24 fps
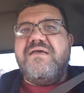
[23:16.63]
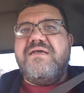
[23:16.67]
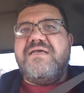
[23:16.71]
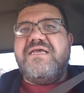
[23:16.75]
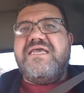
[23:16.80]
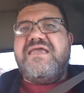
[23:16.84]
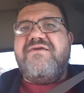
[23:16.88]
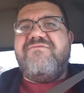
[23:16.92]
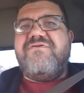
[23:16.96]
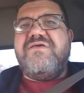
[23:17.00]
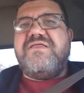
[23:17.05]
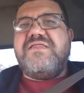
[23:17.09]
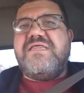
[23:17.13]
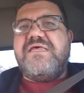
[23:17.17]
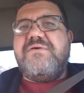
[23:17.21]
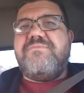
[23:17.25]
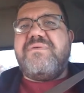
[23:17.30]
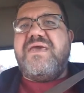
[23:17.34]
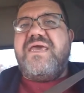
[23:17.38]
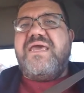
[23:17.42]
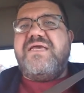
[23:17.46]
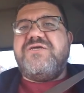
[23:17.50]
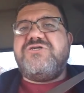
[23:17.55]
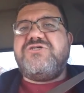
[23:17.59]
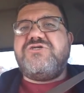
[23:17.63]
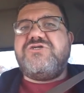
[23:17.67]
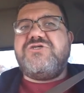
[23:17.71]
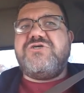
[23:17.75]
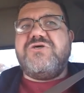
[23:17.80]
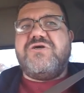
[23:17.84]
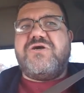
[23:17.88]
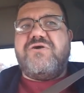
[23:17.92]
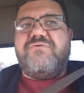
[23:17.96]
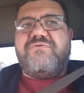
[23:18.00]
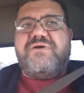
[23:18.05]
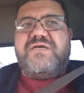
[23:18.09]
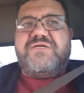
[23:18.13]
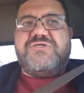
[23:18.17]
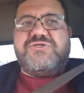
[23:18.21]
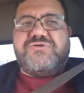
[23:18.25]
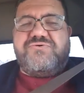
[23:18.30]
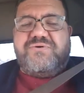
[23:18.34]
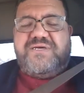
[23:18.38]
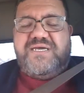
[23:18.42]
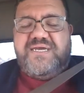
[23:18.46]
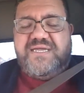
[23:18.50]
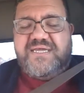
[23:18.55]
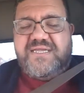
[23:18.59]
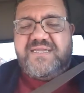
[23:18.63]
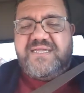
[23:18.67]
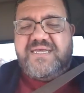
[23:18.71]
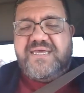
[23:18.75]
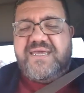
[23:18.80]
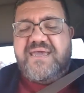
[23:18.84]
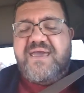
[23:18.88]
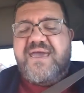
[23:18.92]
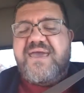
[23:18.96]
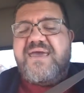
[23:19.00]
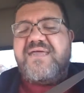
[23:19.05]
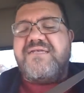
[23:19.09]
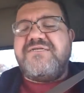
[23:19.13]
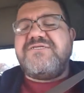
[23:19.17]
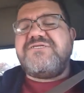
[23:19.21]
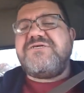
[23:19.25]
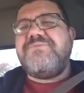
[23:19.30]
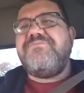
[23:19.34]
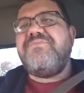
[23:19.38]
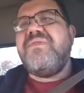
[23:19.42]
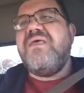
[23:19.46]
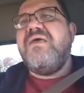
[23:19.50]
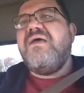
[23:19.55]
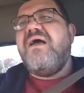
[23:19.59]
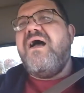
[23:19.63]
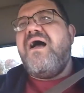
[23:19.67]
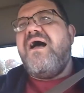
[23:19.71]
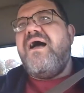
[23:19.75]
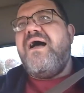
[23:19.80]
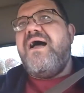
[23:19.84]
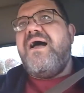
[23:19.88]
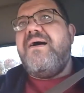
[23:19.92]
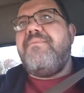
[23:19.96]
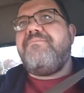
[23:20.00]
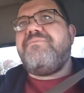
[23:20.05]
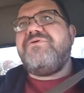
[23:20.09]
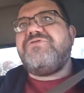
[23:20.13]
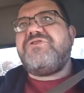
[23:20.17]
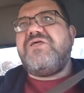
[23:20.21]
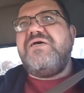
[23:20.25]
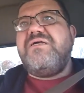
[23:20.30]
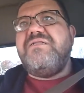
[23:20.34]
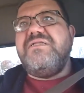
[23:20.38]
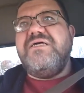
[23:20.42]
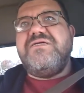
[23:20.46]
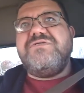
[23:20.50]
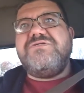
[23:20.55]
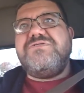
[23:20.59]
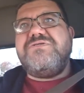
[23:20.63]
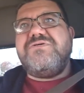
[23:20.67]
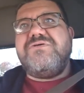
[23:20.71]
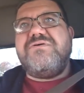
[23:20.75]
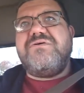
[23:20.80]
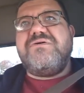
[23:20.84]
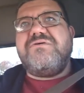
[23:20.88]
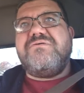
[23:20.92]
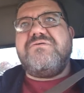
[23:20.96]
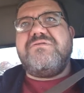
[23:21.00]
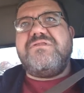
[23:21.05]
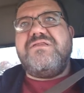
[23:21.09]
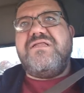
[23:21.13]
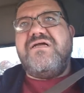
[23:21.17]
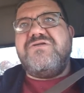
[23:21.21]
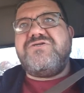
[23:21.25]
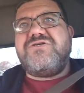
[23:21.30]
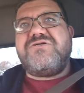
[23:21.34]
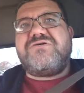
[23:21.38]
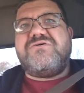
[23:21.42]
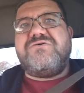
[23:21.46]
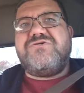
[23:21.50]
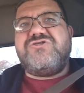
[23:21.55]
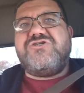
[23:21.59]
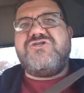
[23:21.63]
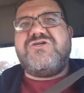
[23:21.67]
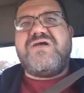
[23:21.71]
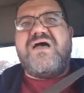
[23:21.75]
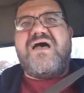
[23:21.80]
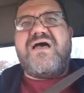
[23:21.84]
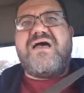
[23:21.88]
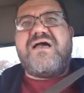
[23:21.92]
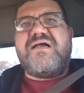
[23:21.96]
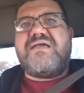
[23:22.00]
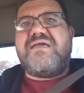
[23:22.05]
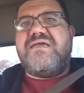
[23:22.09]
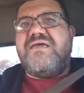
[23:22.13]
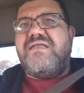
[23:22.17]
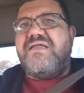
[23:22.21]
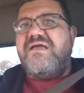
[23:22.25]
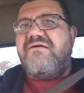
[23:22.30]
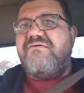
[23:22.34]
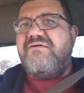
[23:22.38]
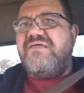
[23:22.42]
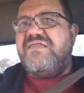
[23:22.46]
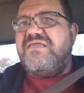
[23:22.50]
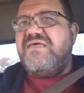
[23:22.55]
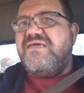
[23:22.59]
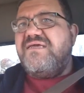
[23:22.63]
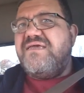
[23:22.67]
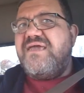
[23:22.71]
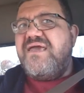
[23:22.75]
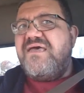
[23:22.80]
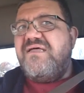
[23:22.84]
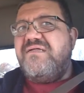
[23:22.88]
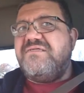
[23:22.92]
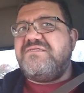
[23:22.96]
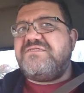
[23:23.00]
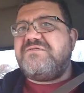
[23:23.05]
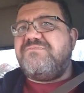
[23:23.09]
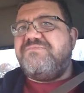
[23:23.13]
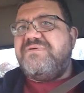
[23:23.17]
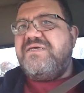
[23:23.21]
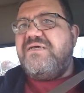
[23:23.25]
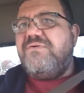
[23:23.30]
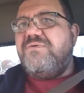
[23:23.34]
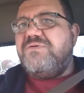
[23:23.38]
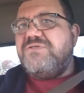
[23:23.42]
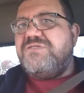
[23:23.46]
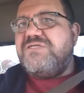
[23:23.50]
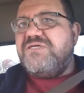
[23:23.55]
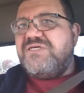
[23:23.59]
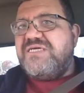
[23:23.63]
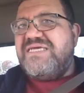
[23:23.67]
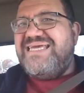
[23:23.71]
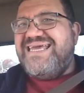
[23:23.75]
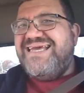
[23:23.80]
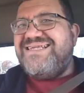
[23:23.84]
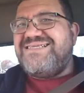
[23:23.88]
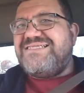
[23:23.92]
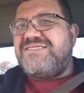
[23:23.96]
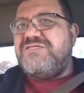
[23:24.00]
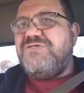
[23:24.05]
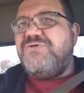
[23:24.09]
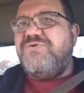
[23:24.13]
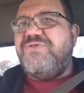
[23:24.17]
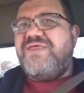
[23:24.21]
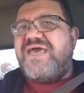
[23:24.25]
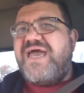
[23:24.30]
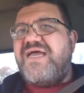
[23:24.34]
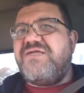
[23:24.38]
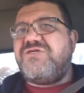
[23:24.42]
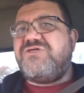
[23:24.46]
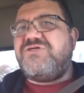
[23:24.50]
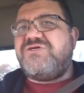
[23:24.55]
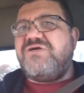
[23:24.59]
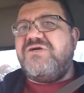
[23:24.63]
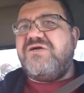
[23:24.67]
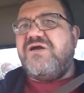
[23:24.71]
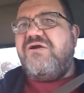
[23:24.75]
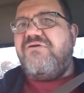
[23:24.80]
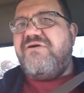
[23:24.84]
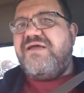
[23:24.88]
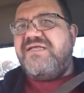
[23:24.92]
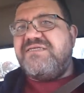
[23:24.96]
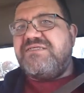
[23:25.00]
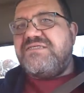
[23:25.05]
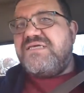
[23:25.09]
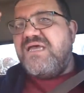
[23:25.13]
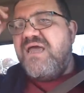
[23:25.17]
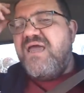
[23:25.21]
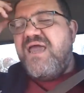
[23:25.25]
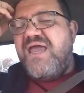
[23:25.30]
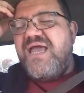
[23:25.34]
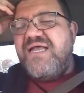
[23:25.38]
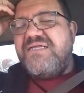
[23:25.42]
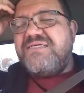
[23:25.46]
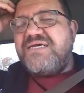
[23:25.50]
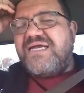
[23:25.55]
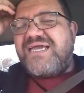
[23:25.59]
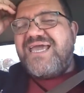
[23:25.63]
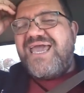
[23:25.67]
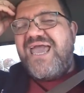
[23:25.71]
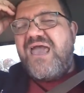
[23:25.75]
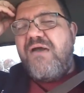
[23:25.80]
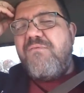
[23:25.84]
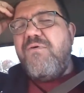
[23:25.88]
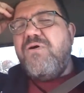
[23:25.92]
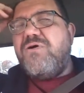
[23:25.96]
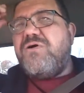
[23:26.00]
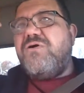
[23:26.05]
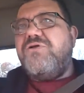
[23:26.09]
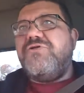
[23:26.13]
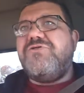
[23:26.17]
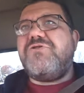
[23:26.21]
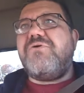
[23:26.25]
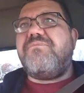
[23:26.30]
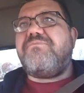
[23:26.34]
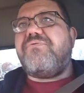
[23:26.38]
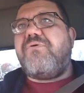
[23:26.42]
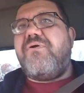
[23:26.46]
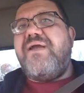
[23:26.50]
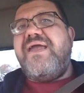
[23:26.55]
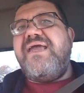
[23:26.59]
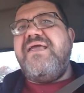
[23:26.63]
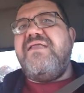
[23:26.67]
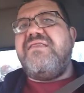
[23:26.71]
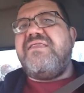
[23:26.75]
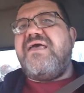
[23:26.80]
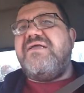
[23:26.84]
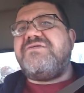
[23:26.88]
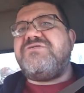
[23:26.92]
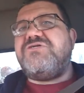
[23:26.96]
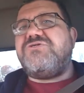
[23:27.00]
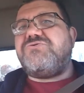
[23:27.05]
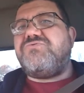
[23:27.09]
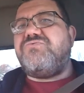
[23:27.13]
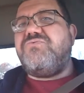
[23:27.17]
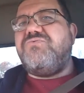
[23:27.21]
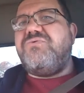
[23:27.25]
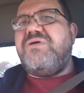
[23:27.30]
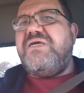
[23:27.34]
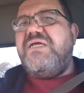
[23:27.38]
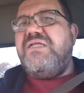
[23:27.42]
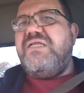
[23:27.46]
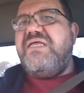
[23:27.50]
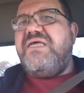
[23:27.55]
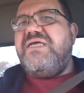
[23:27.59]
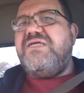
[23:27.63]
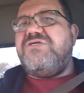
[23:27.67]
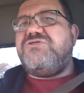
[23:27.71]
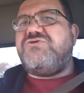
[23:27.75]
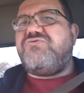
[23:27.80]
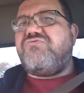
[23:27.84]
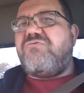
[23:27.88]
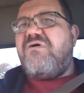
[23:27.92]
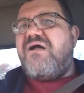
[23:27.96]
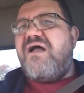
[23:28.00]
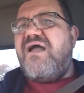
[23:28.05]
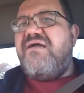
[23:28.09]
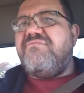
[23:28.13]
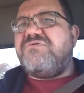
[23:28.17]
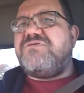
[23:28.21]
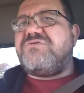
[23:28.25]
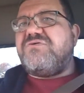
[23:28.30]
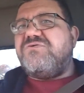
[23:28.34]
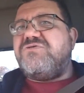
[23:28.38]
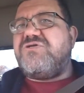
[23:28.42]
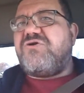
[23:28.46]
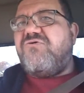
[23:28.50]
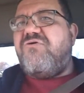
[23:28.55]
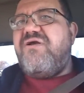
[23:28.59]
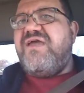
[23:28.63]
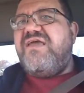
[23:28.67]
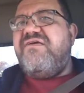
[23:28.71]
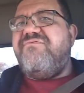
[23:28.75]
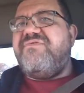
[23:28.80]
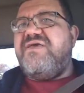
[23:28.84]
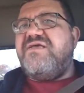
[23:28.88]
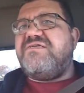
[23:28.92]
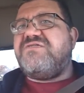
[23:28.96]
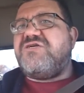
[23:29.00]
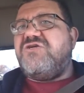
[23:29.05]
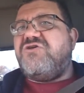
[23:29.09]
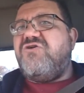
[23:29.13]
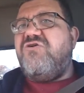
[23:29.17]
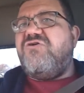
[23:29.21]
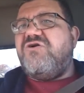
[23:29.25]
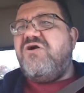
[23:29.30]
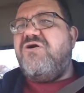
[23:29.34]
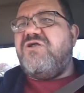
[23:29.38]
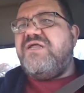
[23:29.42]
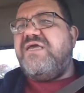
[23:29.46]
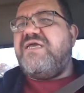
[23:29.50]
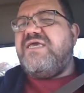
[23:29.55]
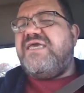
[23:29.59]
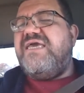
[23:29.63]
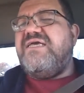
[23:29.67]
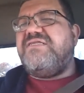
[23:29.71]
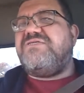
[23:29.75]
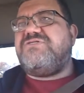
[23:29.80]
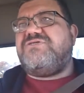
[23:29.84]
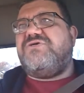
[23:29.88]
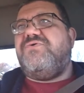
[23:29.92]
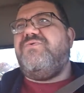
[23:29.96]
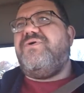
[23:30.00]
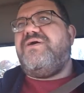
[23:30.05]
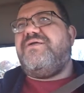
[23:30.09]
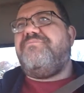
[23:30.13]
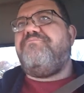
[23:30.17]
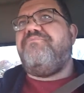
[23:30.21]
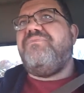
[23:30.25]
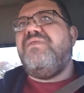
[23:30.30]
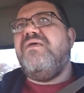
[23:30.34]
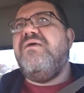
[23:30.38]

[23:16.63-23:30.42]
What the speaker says: giving them a sugary treat in the end, but they'll endure electrical shock and everything else to be able to get to that sugar. It's a chemical in the brain that just really drives those cravings, and you're going to get to it.